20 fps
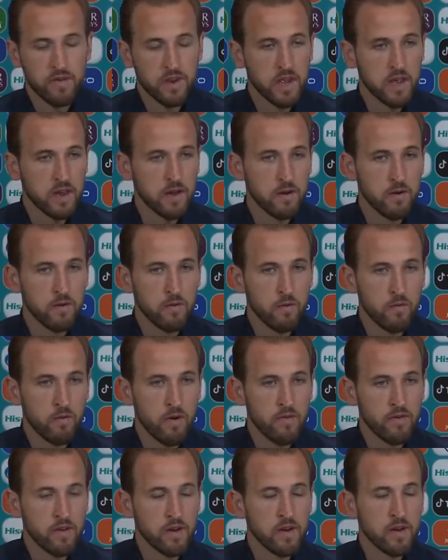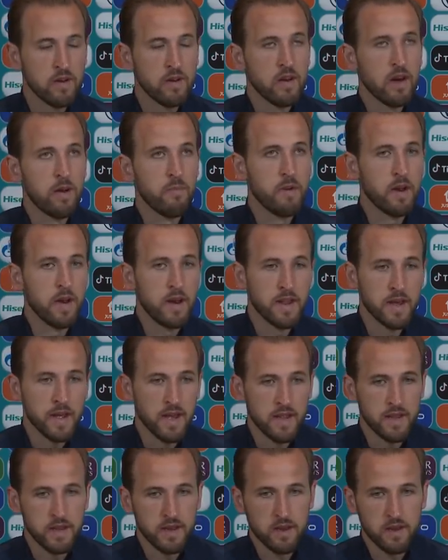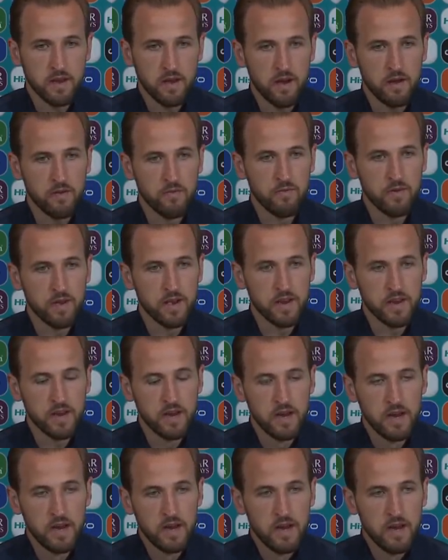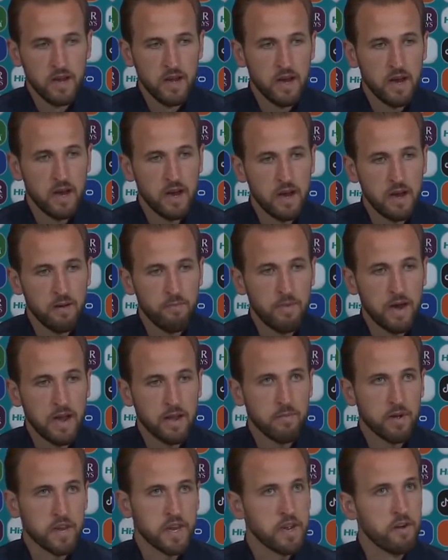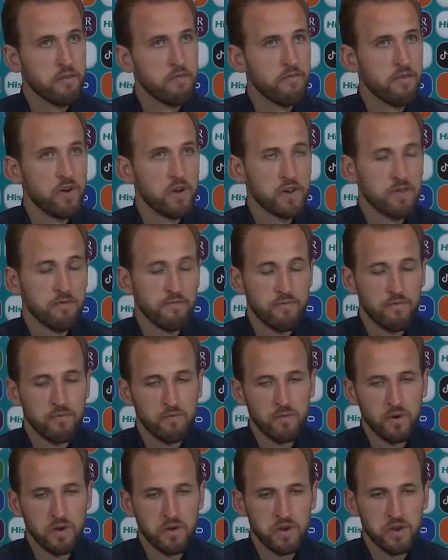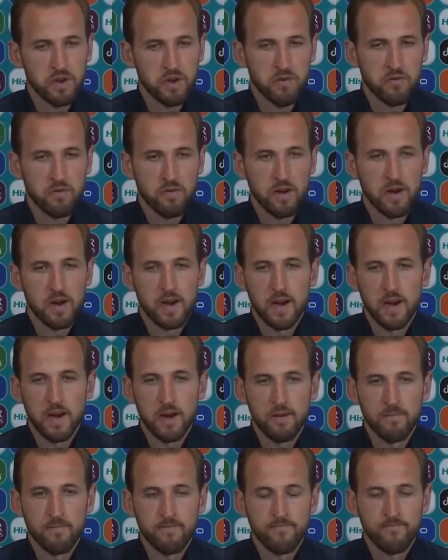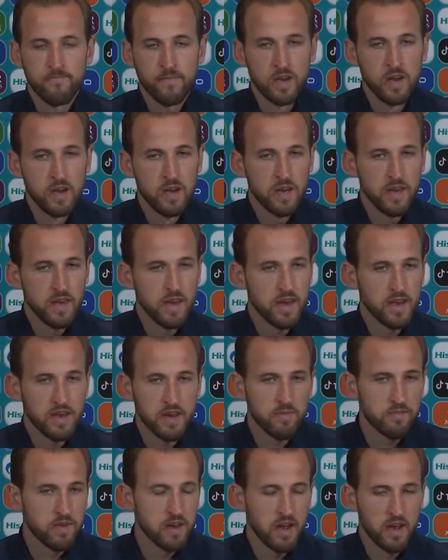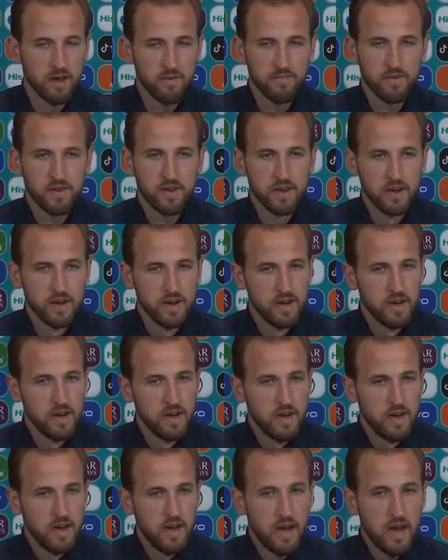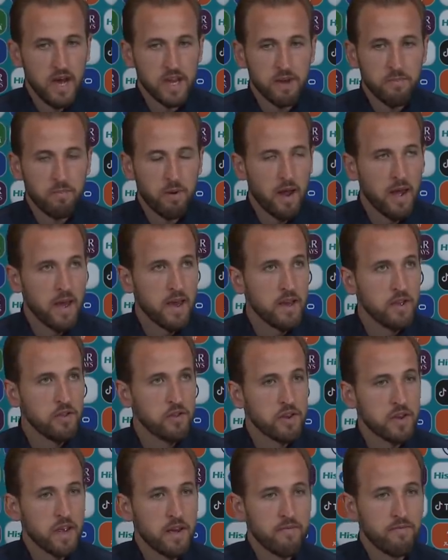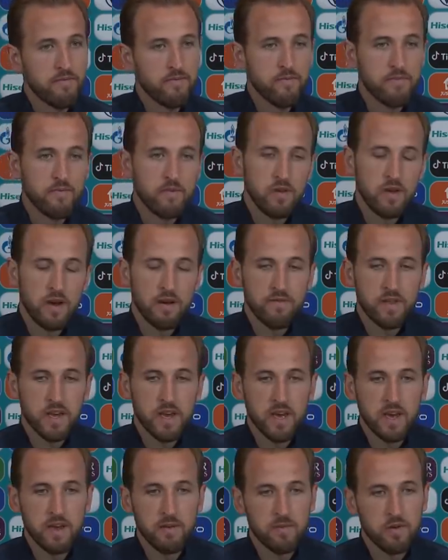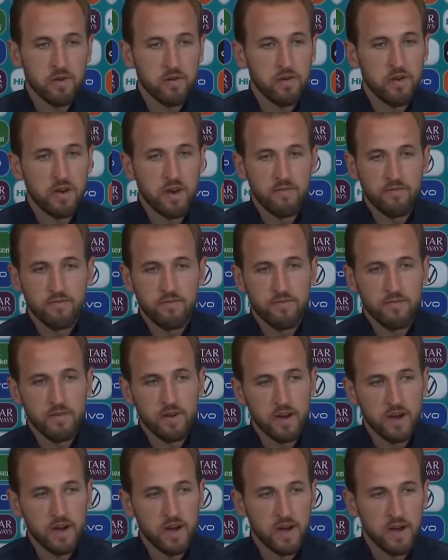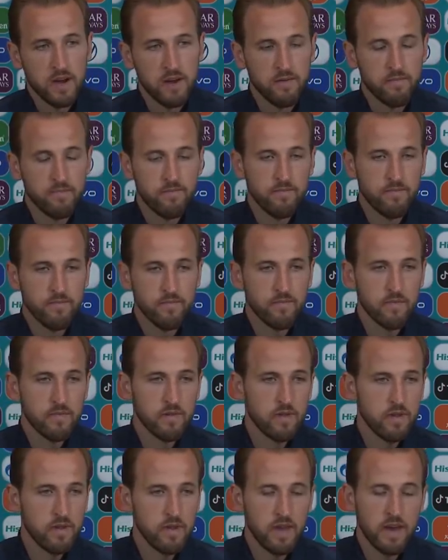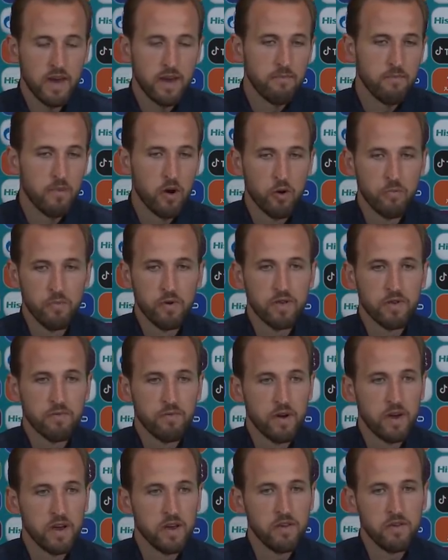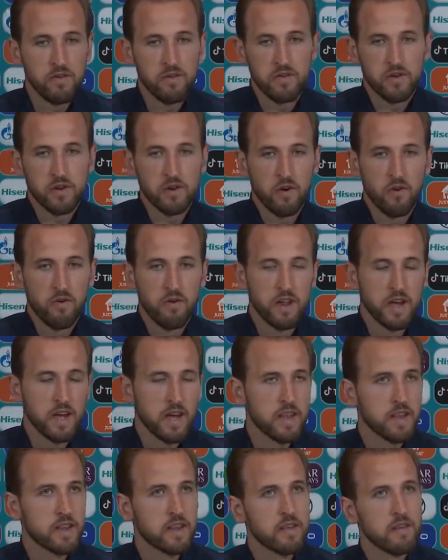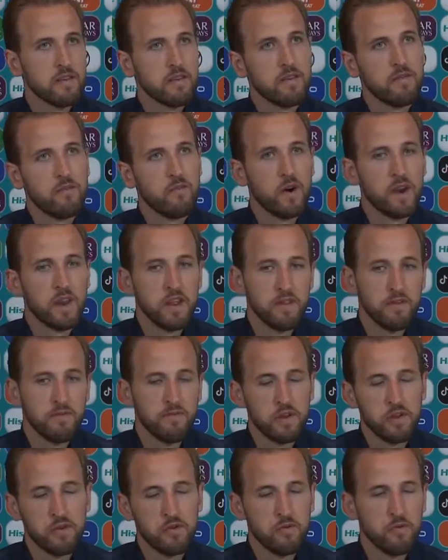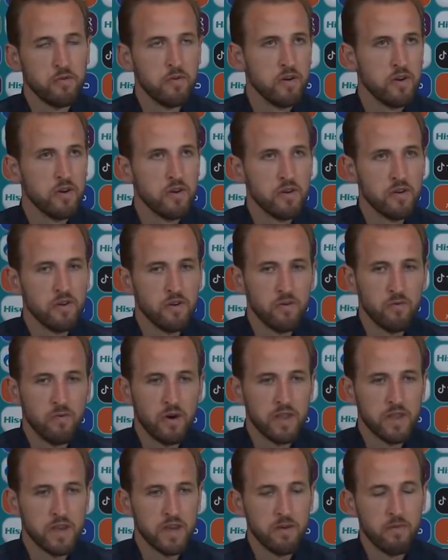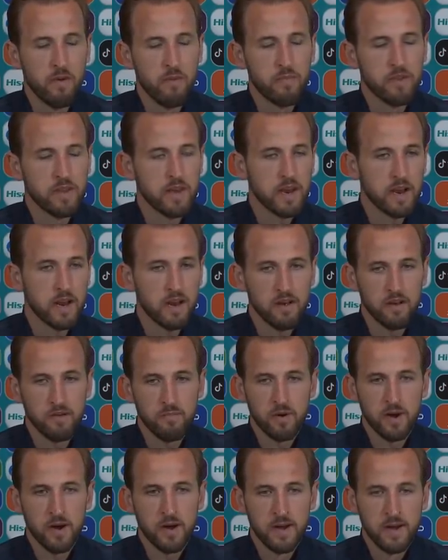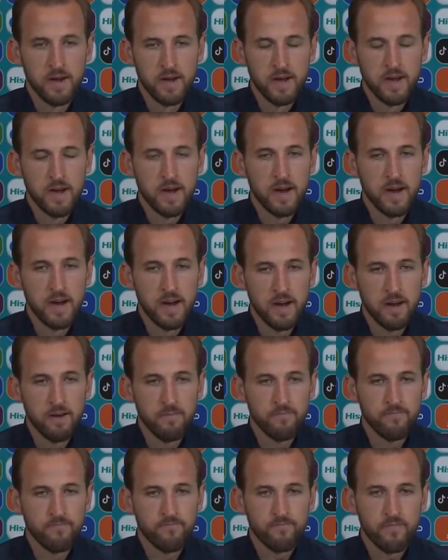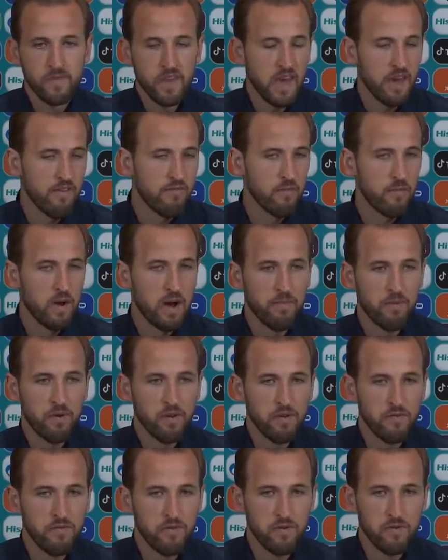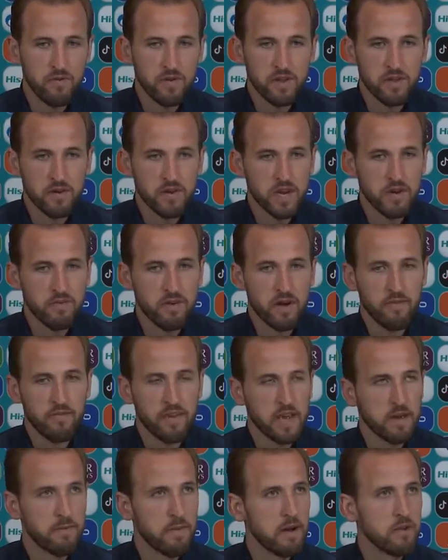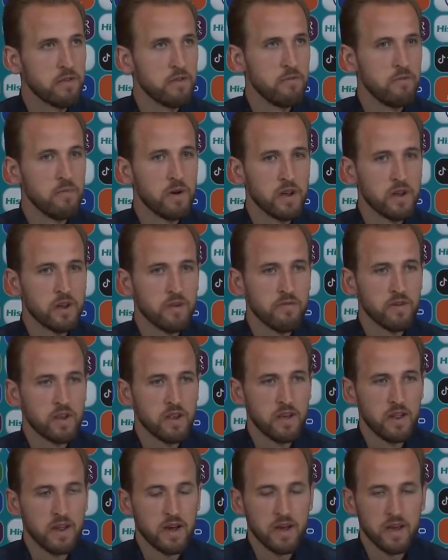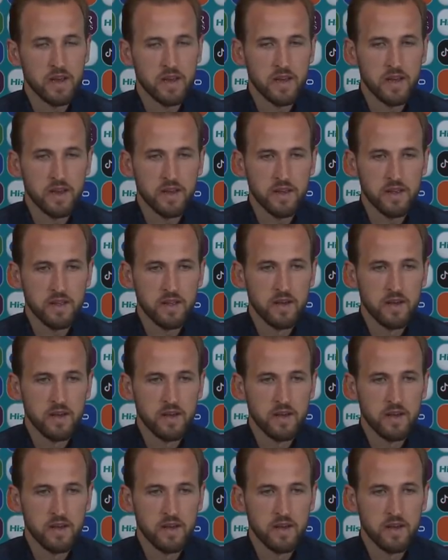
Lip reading: in goal, whoever I'm playing against, I'd always back myself first and foremost. So, sometimes as a player, you have teams or you have moments where you're scoring against one individual or one team in particular, but. From my point of view, it's not something I think about too much. Obviously, like I said, it's